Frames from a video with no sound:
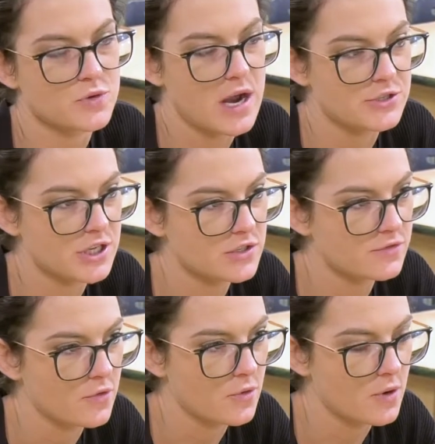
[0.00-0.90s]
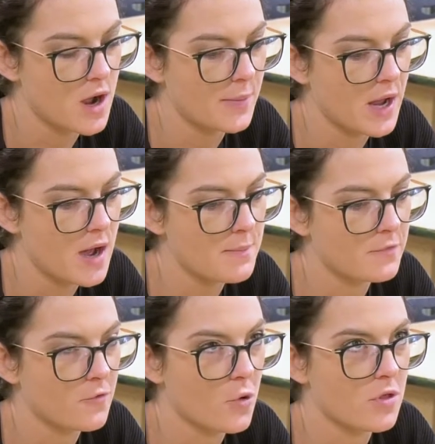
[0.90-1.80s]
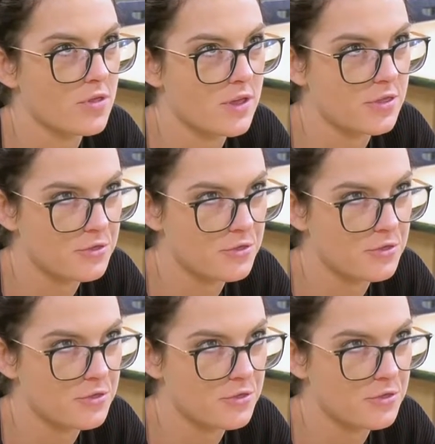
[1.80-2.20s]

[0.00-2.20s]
project for coming up for the